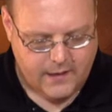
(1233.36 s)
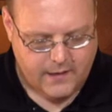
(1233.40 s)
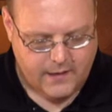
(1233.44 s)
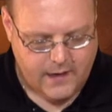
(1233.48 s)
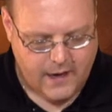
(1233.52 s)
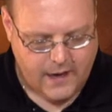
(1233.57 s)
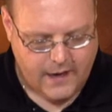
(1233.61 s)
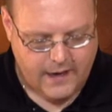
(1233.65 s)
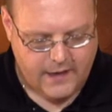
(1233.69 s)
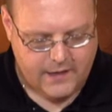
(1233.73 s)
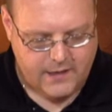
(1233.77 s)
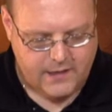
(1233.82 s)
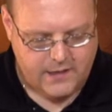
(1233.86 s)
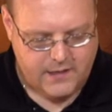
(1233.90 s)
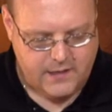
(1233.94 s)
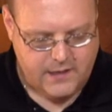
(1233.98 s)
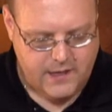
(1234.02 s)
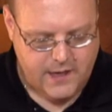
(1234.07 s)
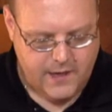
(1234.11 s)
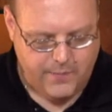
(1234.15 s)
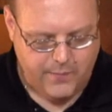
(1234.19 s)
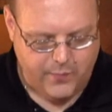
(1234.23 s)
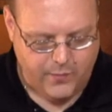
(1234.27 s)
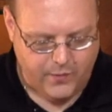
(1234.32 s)
not as
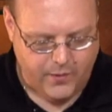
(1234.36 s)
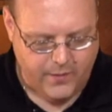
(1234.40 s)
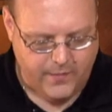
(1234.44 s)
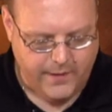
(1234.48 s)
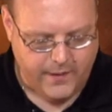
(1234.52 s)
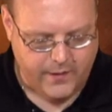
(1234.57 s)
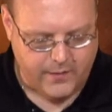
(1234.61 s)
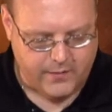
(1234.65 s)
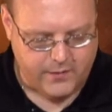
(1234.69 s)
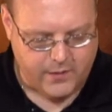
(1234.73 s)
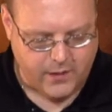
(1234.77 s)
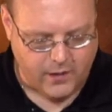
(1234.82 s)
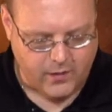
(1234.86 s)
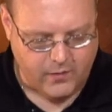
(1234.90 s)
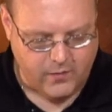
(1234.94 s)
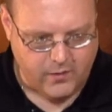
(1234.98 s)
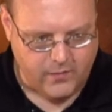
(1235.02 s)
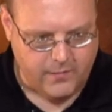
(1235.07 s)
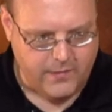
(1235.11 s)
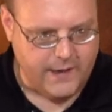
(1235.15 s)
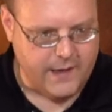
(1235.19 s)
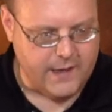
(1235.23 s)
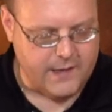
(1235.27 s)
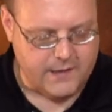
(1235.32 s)
deep ruby or dark
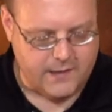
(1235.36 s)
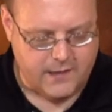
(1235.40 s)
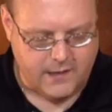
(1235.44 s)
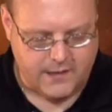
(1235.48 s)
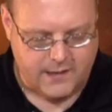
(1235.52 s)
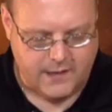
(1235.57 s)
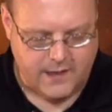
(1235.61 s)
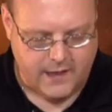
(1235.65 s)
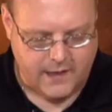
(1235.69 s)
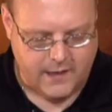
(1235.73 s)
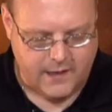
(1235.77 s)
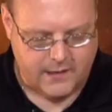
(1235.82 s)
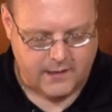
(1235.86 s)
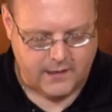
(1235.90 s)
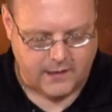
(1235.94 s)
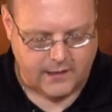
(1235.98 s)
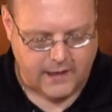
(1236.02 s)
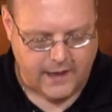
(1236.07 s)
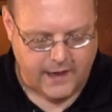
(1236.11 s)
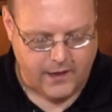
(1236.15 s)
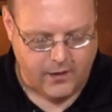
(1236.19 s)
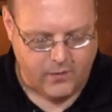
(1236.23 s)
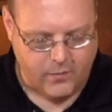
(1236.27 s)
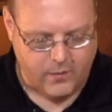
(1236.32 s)
ruby as the Zin. It's a
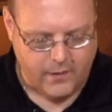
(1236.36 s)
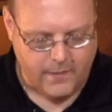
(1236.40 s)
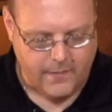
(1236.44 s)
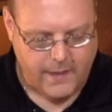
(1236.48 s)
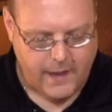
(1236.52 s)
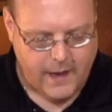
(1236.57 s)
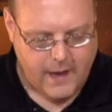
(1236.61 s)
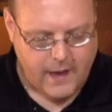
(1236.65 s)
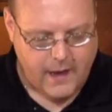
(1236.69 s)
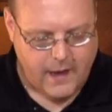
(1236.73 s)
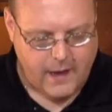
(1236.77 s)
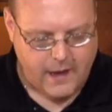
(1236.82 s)
lighter one.